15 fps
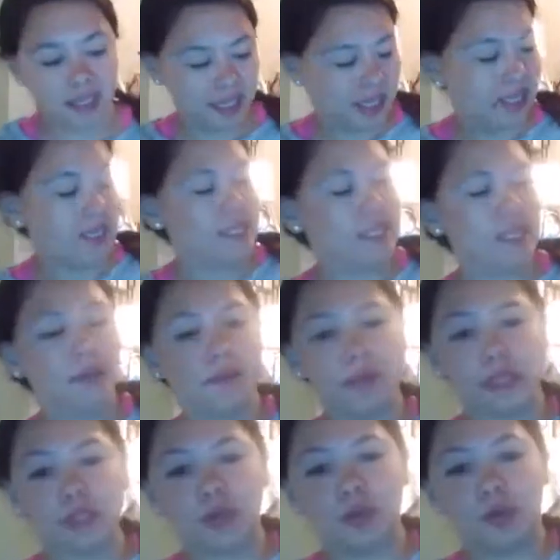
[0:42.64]
is my
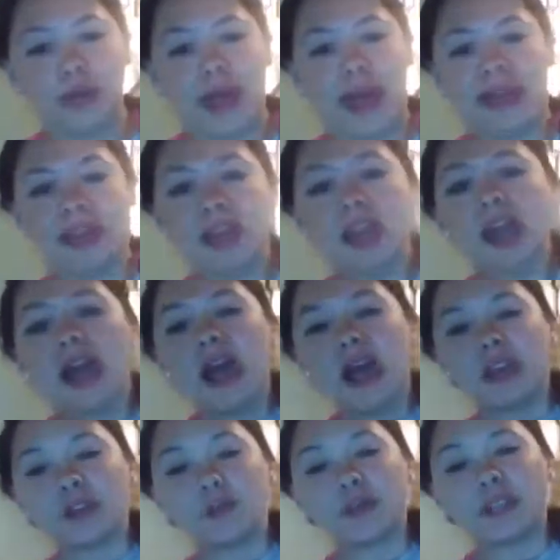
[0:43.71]
school bag,
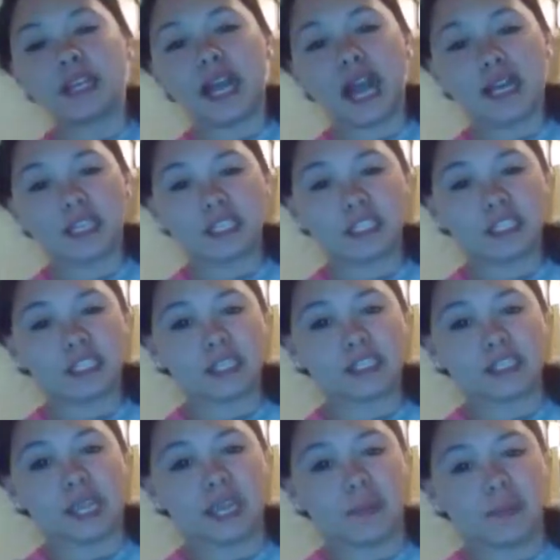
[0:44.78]
and it really kind of just looks
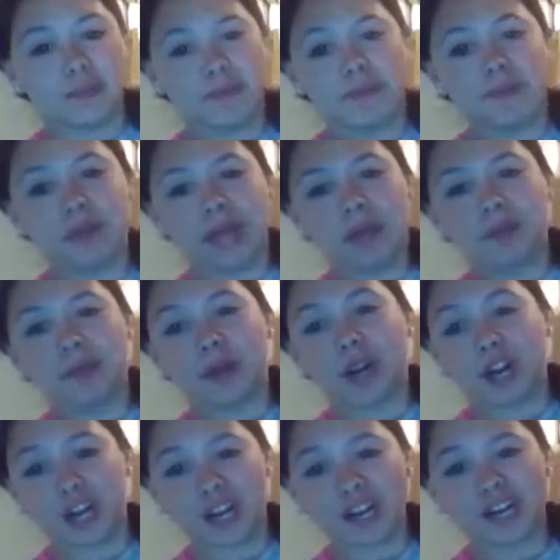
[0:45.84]
like a big
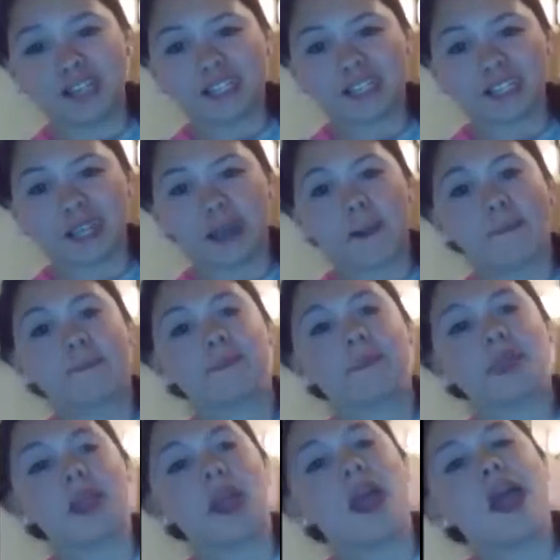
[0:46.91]
purse.
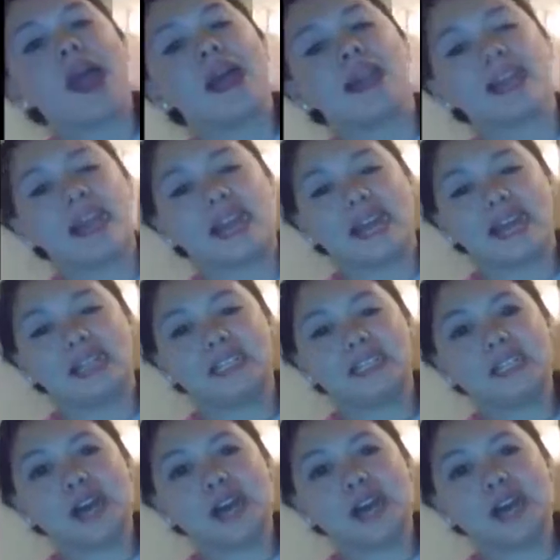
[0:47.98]
And